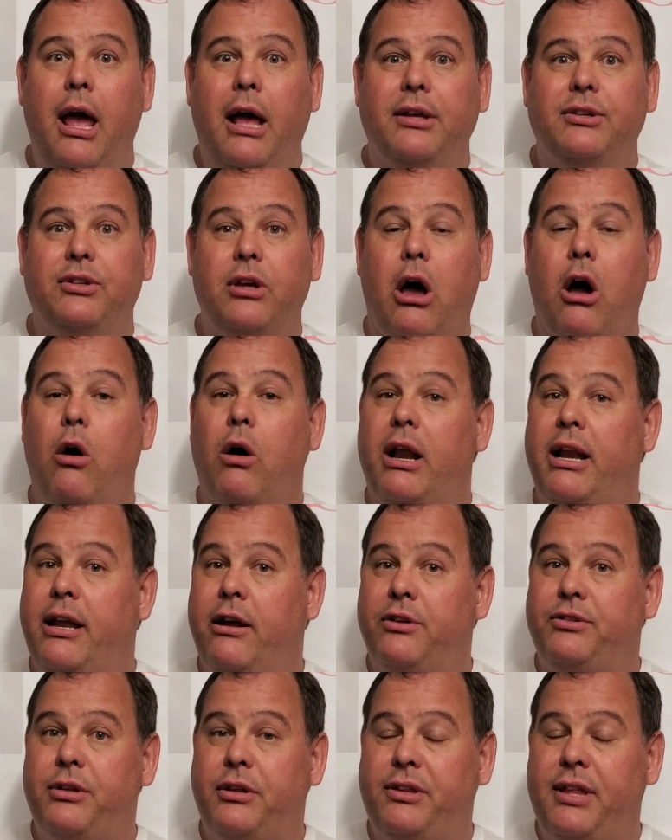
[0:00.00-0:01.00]
So, and
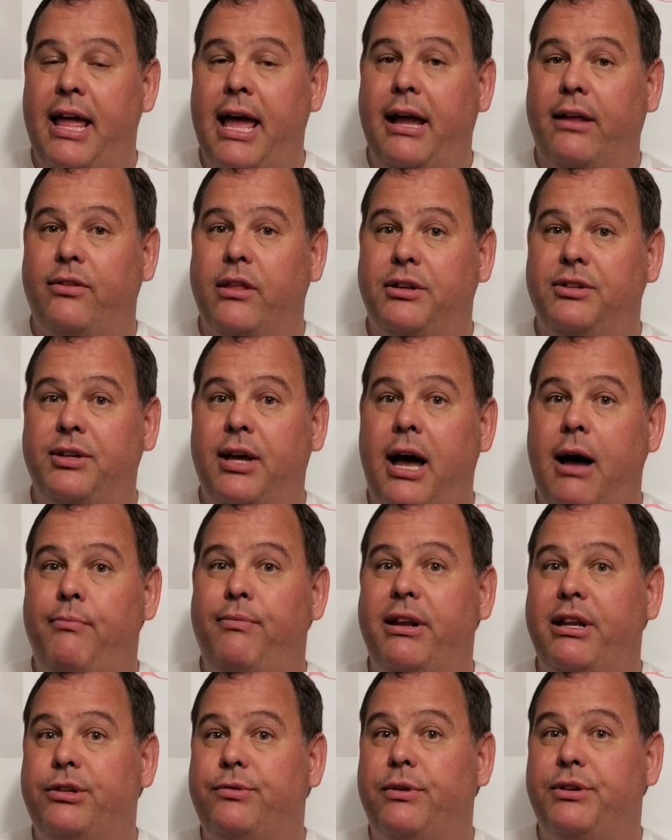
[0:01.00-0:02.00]
here's the thing, the tub
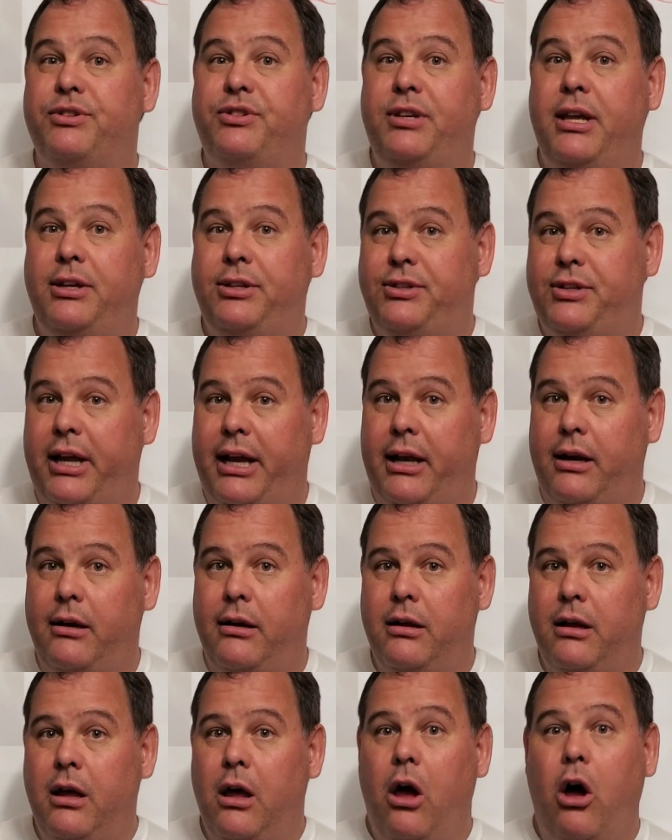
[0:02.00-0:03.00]
that is resisting
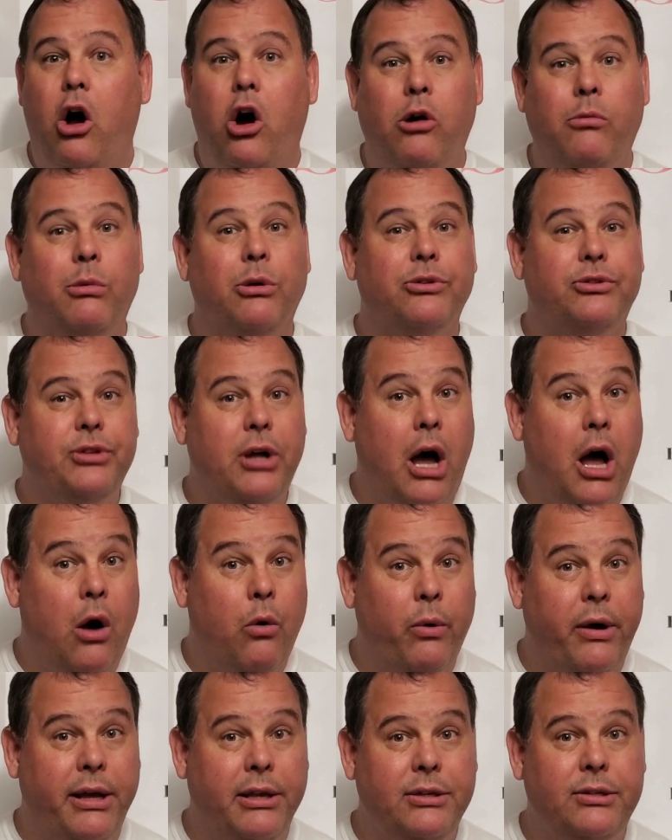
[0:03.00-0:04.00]
almost
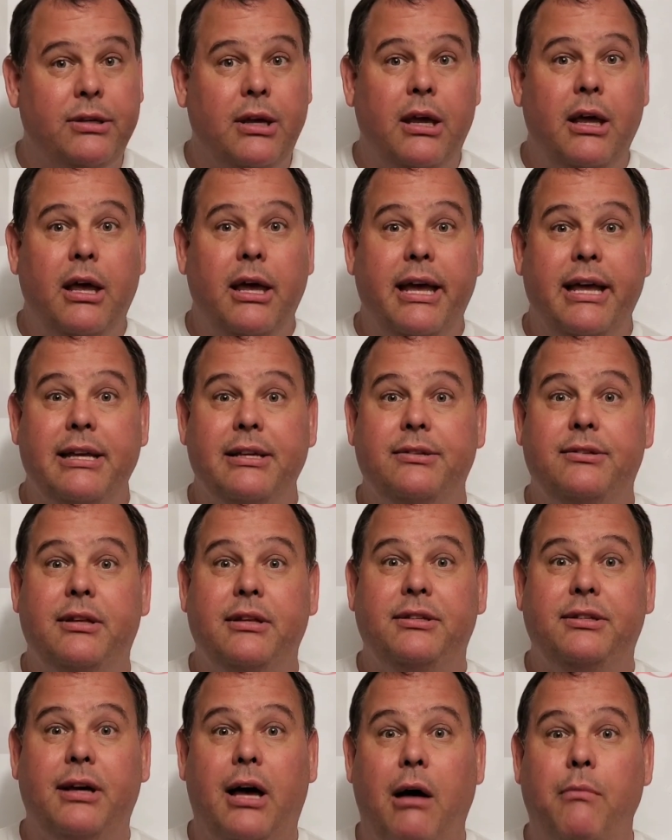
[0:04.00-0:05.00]
always is the
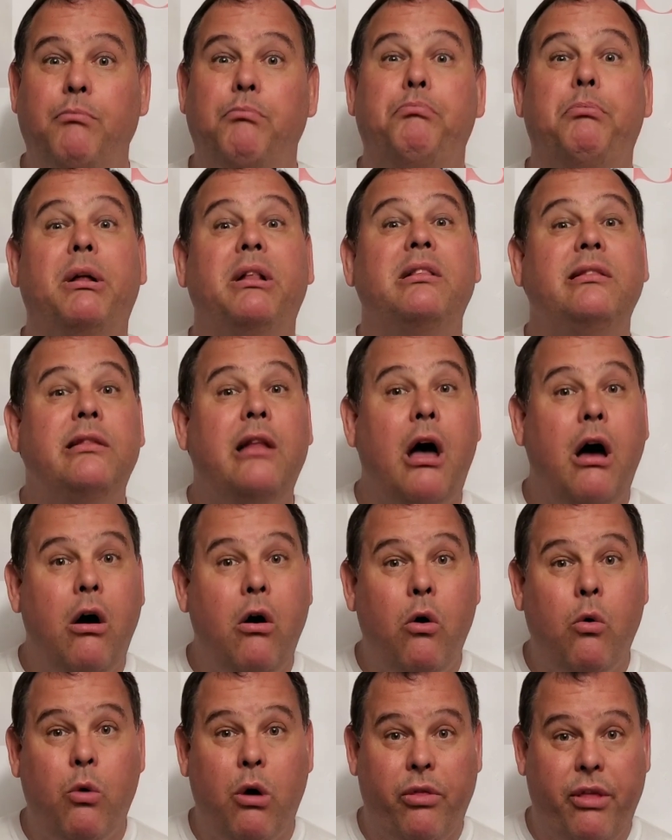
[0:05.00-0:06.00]
tub
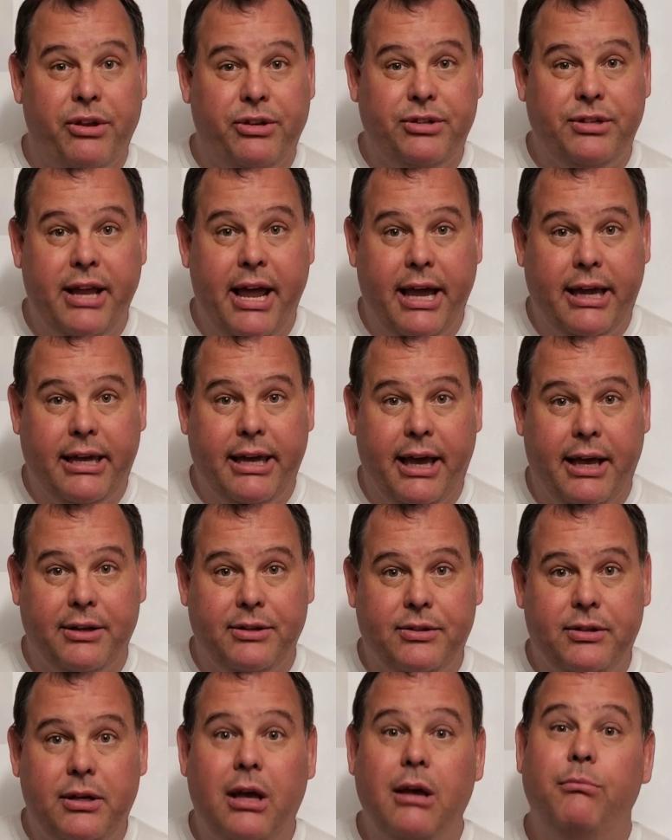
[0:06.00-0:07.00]
below where the snake
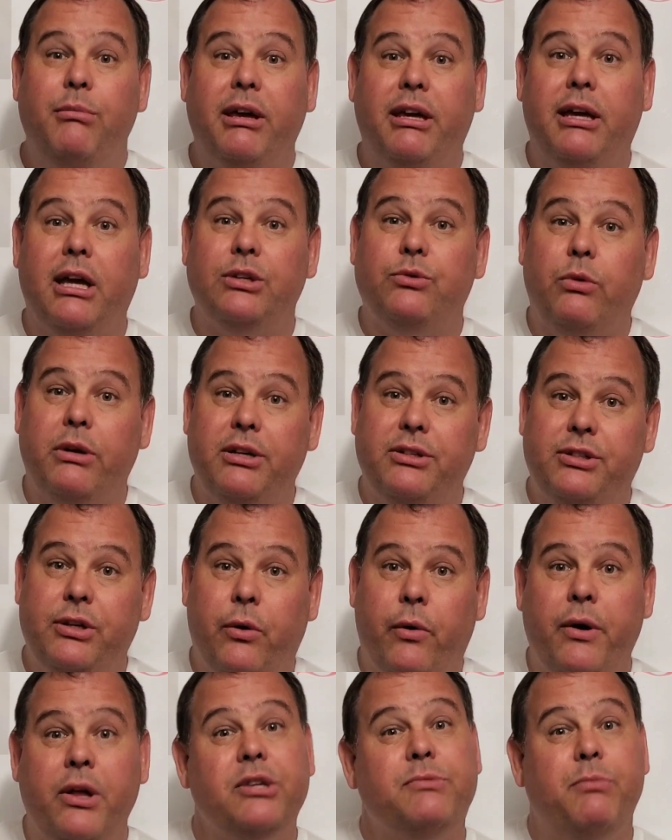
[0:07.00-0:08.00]
is, because what he's
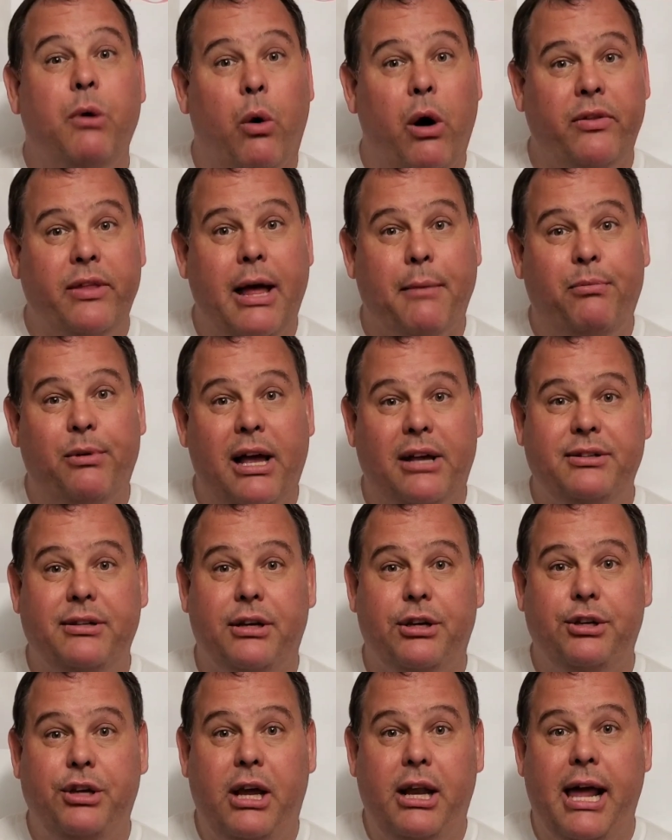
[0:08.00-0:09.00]
doing is blowing that plastic
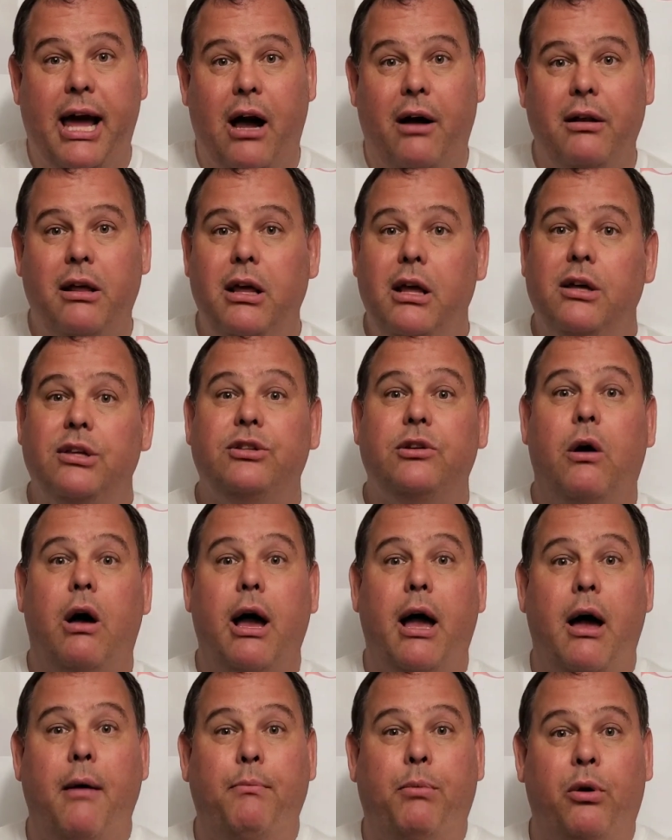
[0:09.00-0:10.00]
sheet out. So
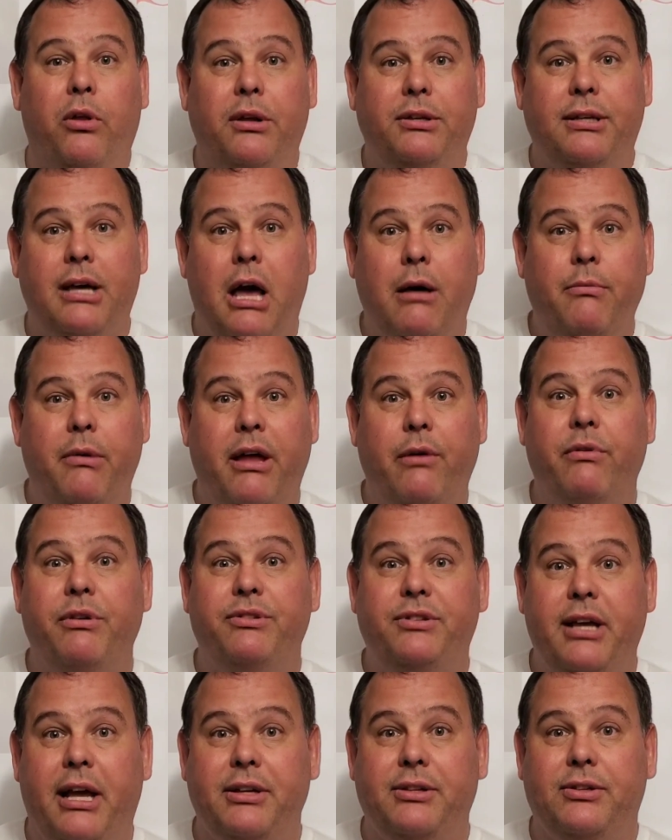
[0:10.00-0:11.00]
I pull a tub, it
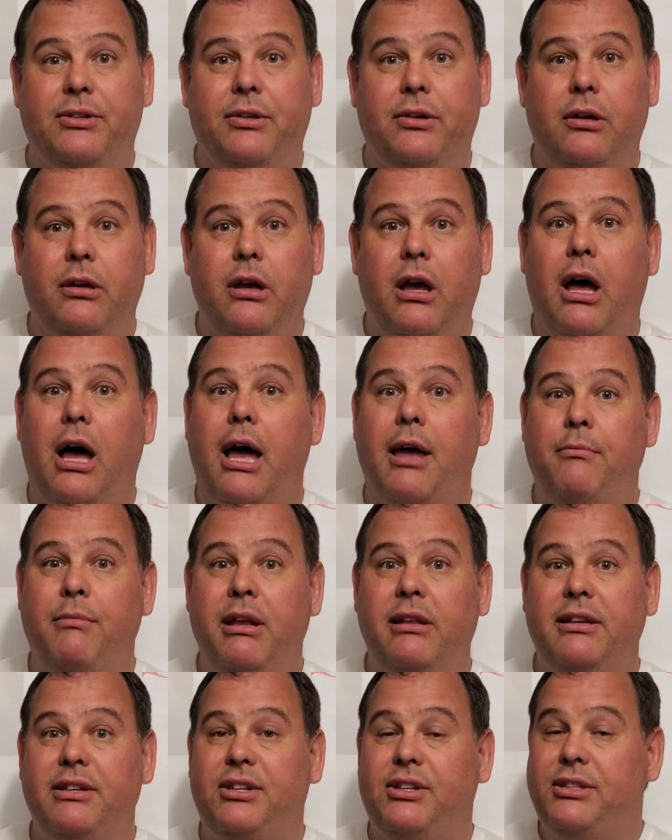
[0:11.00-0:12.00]
resists. I
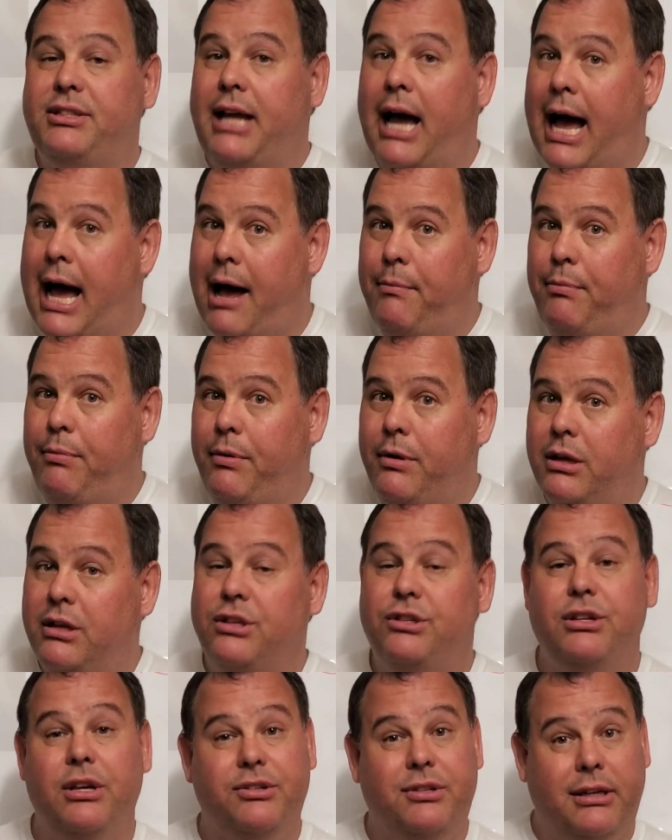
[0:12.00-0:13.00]
immediately stop,
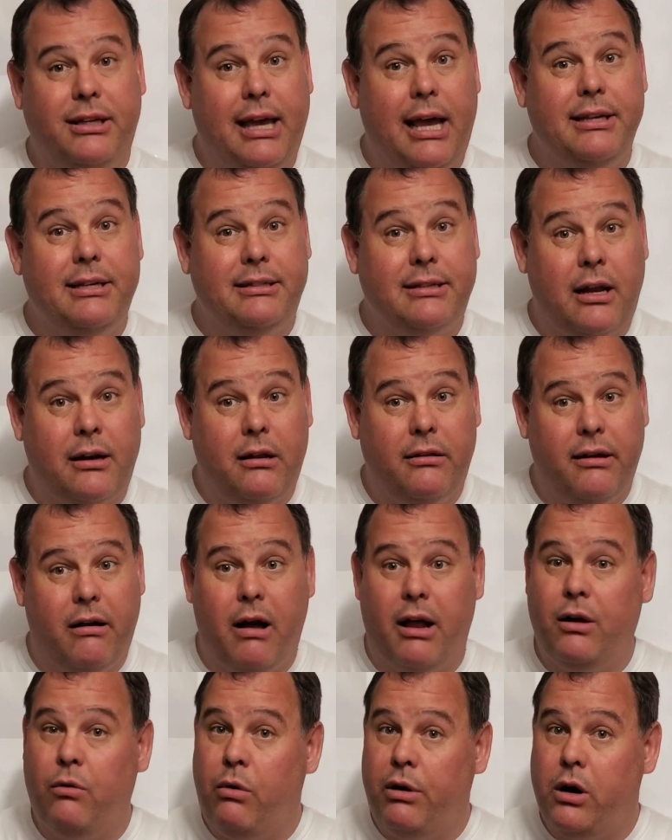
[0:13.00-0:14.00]
just in case he's under there.
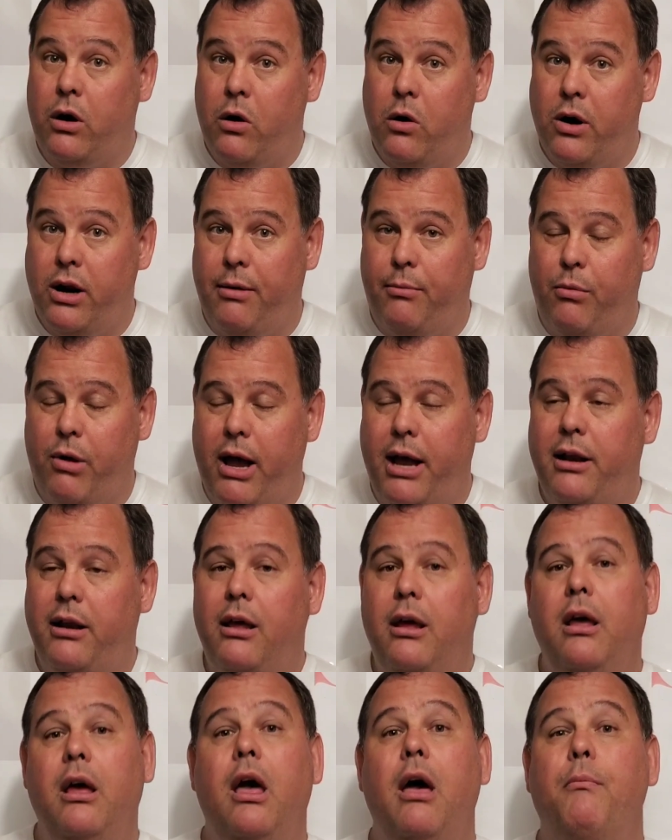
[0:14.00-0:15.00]
I don't want to hurt him, right?
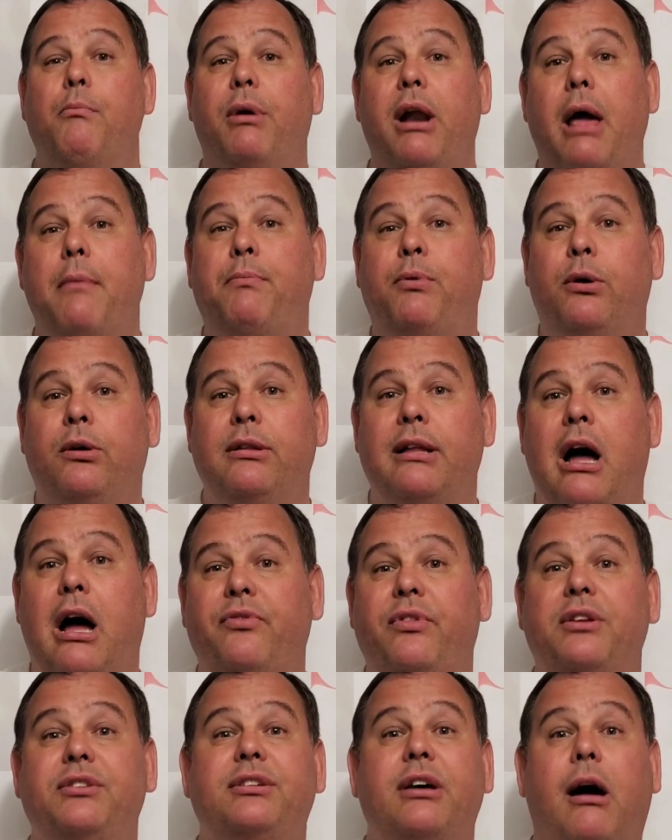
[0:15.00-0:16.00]
But I pull
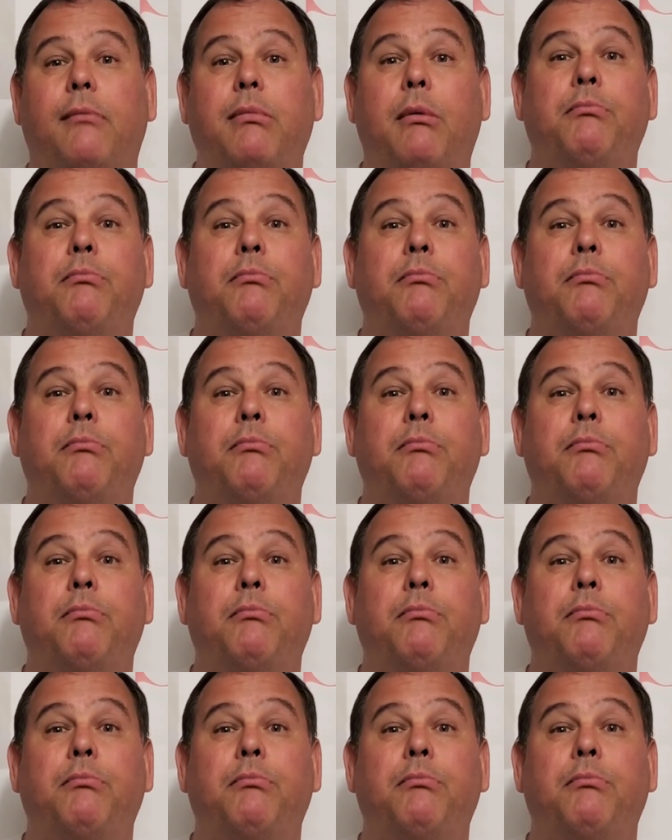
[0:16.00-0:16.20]
out the tub